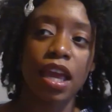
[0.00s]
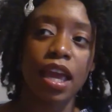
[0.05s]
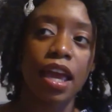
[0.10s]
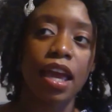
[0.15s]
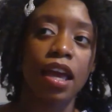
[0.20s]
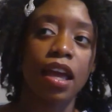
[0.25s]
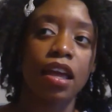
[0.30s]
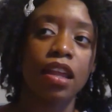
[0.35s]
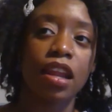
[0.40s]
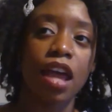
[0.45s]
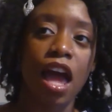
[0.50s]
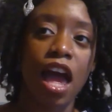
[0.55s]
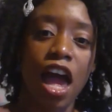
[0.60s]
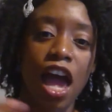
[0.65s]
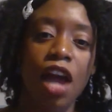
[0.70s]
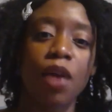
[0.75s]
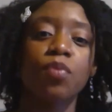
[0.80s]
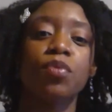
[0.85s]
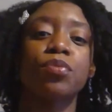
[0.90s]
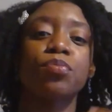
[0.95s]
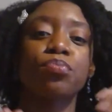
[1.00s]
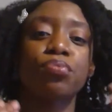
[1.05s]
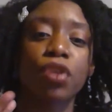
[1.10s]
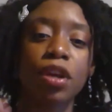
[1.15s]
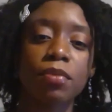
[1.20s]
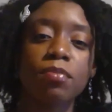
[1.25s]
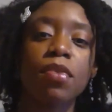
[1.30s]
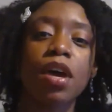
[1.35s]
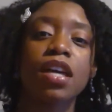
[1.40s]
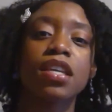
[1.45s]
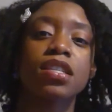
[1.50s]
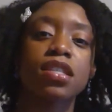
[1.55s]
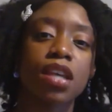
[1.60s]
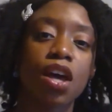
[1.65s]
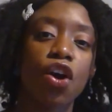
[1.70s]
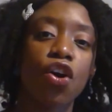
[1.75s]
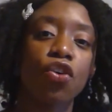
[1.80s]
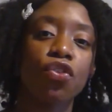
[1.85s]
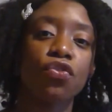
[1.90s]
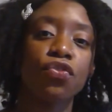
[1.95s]
And I would bring
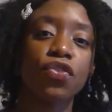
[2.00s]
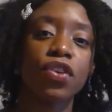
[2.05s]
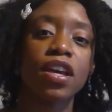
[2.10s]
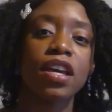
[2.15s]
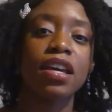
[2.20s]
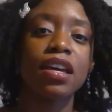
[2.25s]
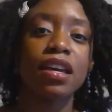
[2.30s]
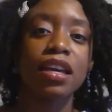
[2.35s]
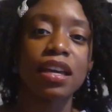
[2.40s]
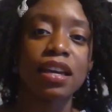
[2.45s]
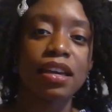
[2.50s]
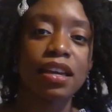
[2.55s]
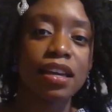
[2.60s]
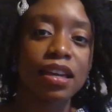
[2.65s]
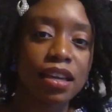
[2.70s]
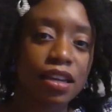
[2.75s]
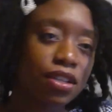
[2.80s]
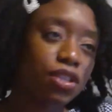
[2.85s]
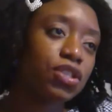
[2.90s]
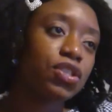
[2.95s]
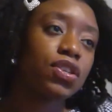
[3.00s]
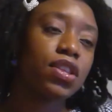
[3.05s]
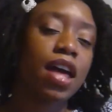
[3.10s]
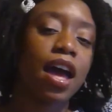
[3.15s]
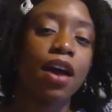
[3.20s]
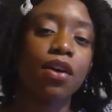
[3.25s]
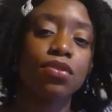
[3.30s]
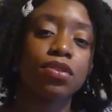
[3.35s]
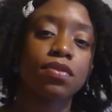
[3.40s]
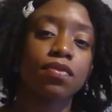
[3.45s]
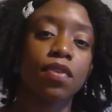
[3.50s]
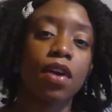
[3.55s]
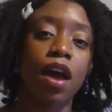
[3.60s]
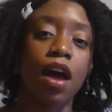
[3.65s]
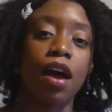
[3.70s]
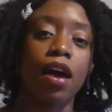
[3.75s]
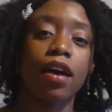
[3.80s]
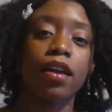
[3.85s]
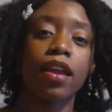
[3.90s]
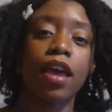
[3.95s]
myself into the house of
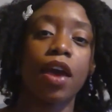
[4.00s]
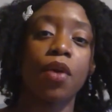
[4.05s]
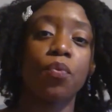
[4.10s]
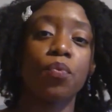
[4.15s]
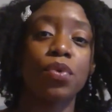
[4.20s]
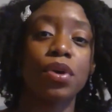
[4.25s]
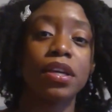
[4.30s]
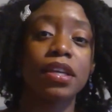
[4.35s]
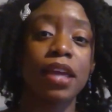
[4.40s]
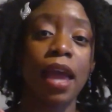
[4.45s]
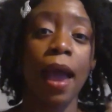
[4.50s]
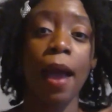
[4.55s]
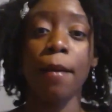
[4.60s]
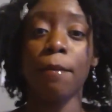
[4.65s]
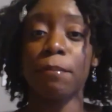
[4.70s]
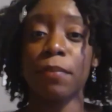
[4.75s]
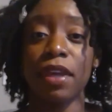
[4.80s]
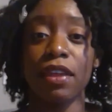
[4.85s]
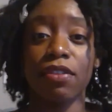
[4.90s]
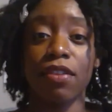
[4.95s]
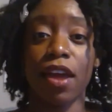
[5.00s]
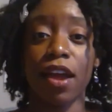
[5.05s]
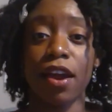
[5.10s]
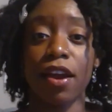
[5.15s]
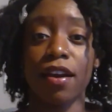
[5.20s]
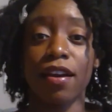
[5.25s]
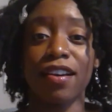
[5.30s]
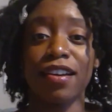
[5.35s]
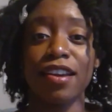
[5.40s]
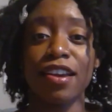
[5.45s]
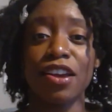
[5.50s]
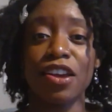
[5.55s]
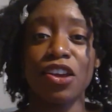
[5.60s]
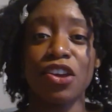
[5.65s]
God, and what kept me there